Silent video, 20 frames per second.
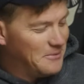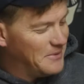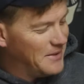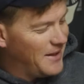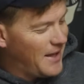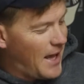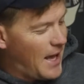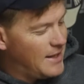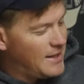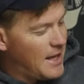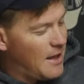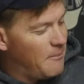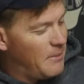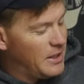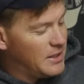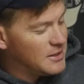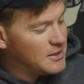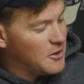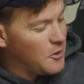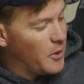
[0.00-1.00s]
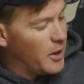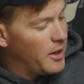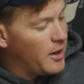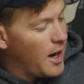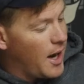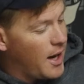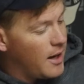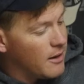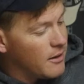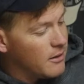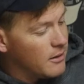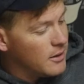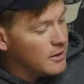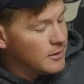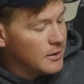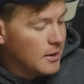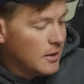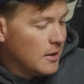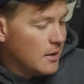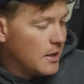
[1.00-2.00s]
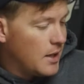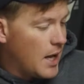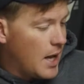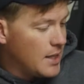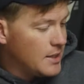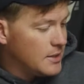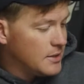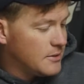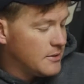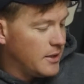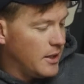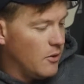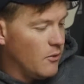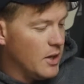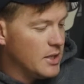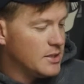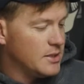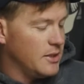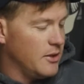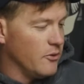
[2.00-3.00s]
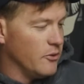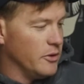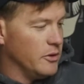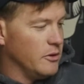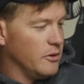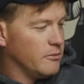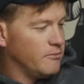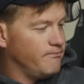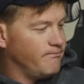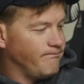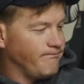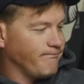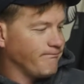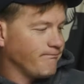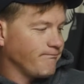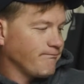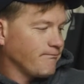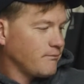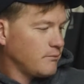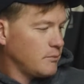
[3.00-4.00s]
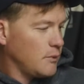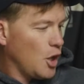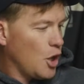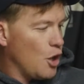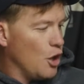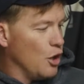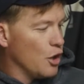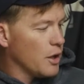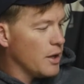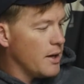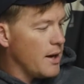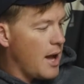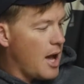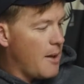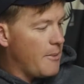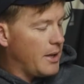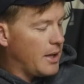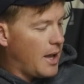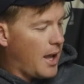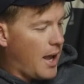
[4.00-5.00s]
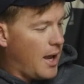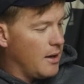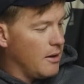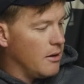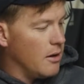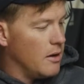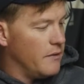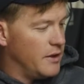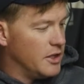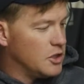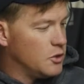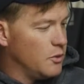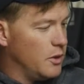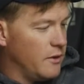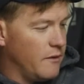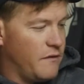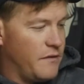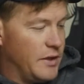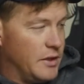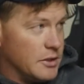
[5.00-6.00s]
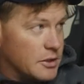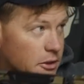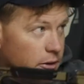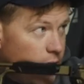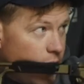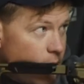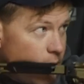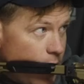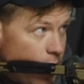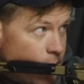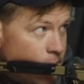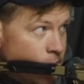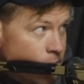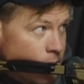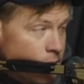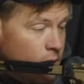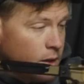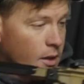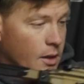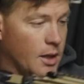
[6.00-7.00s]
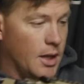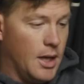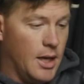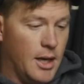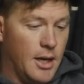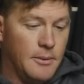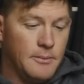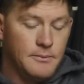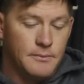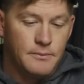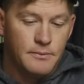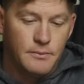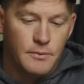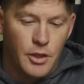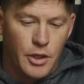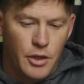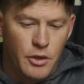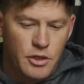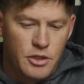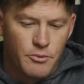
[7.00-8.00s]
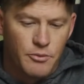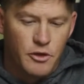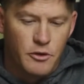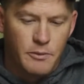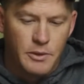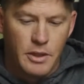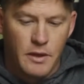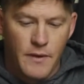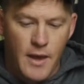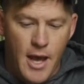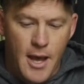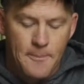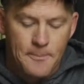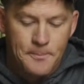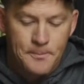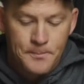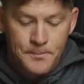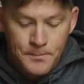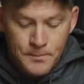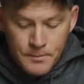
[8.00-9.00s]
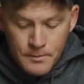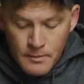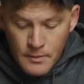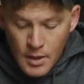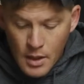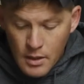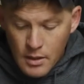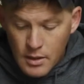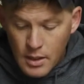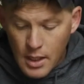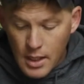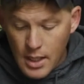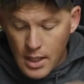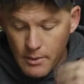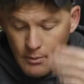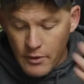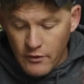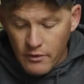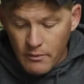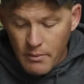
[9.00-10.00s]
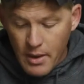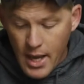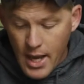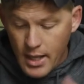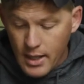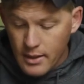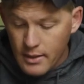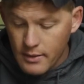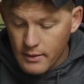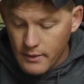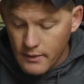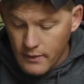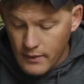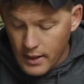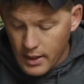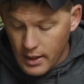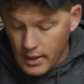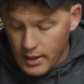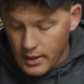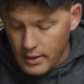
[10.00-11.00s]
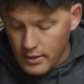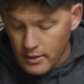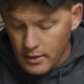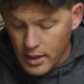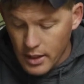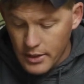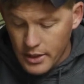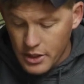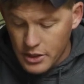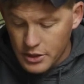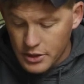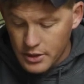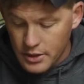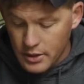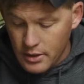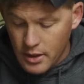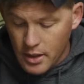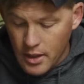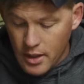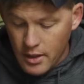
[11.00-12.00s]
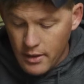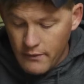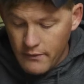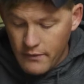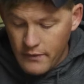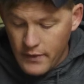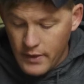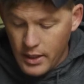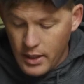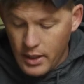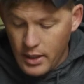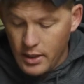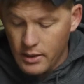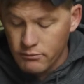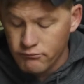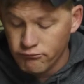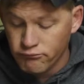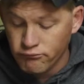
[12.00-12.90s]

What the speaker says: had that big square handguard, and it wasn't a real ergonomic handguard. This one feels great, man. Huge improvement on that. Moving back, the addition of the